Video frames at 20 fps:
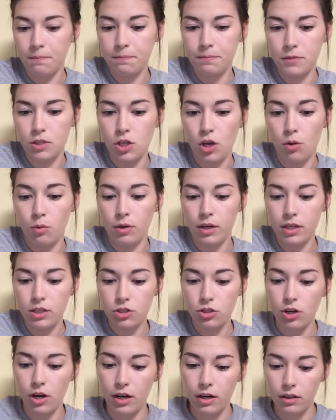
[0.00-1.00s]
So
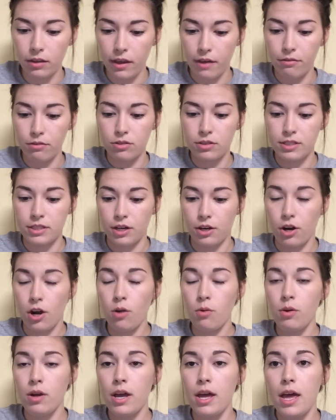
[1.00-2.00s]
enter at a level
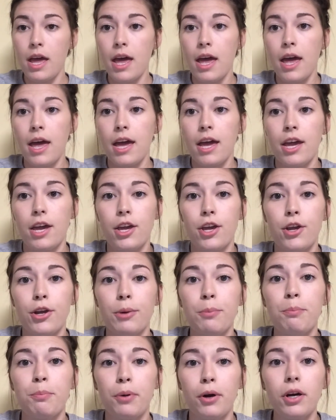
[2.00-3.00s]
0.
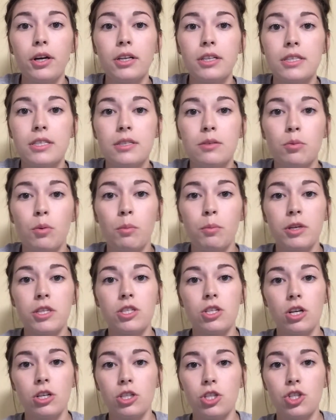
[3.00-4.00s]
Your books, when we
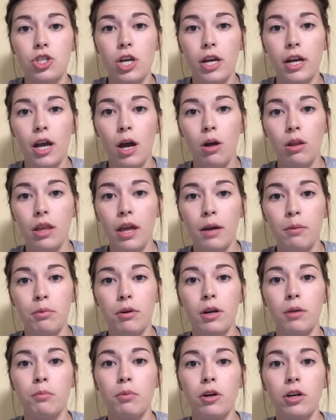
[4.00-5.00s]
start to check out
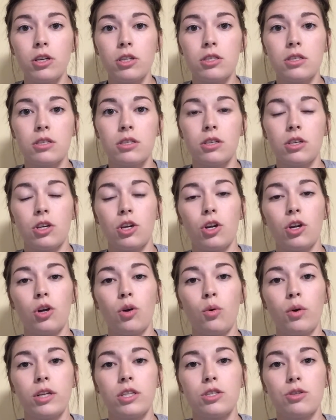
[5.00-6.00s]
library books, you're
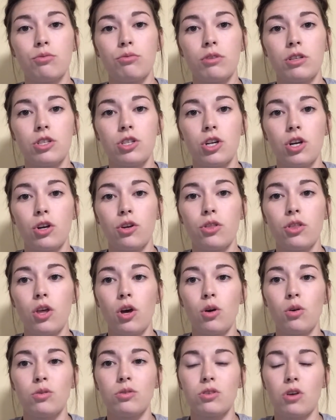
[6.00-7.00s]
going to return
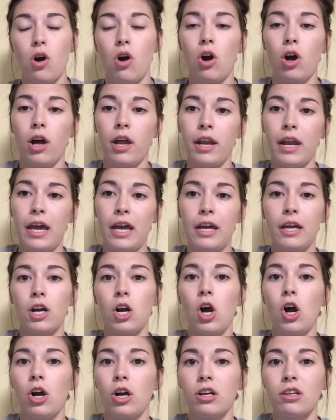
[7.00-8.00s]
those on a
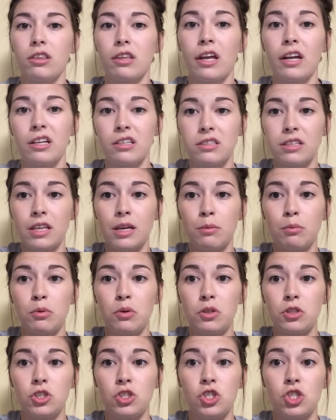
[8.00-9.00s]
cart that is
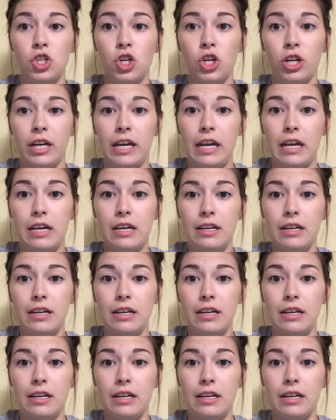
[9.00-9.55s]
labeled dirty.